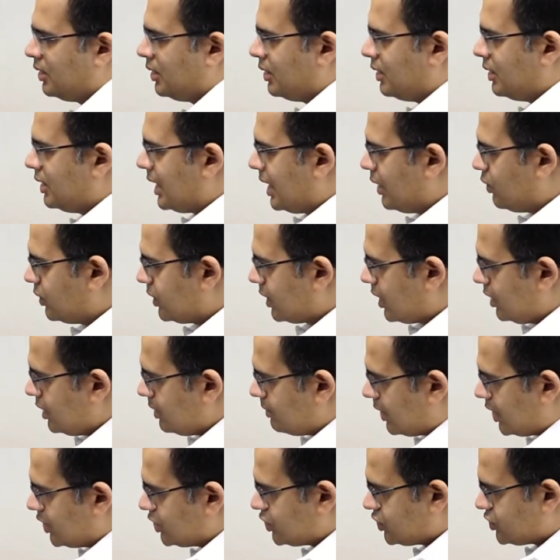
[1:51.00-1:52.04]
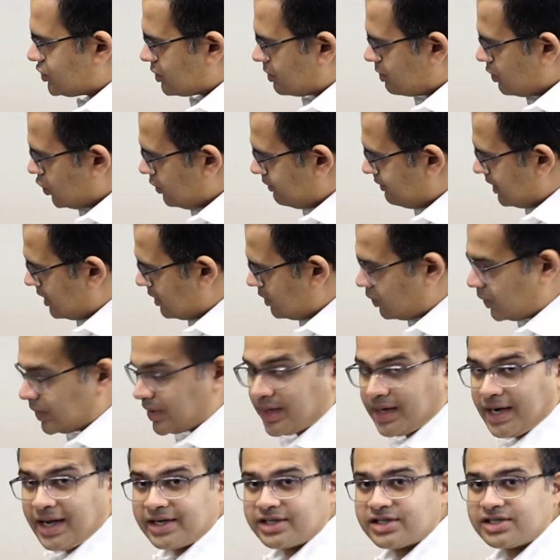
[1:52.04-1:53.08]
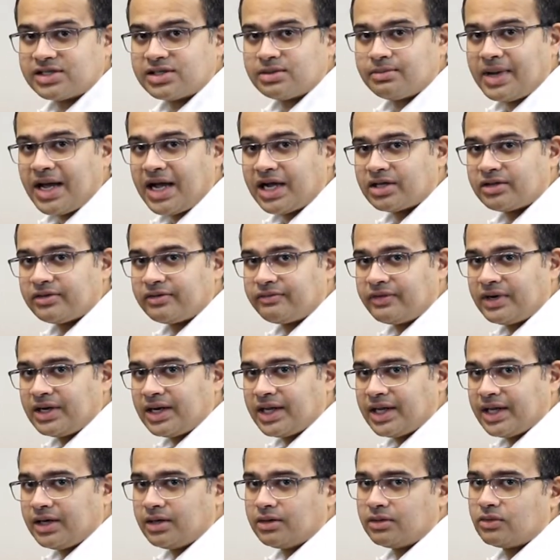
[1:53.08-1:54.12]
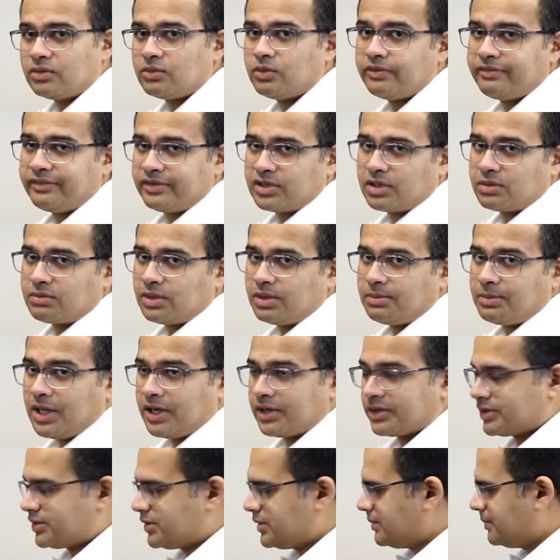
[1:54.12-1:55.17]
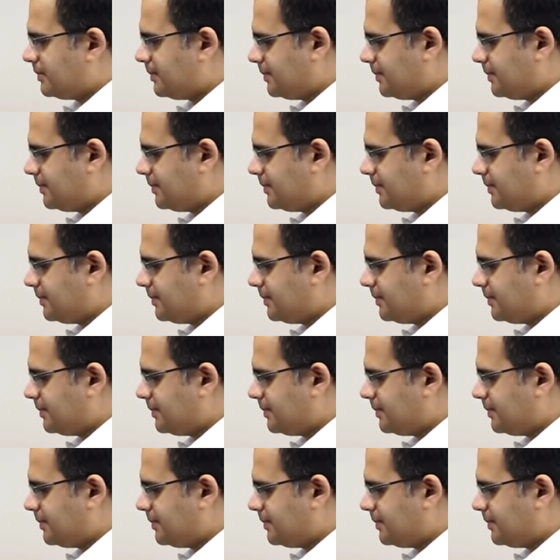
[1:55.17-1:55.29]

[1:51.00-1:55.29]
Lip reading: Now with all the modules removed, we can access the back of the relay and remove the terminal blocks.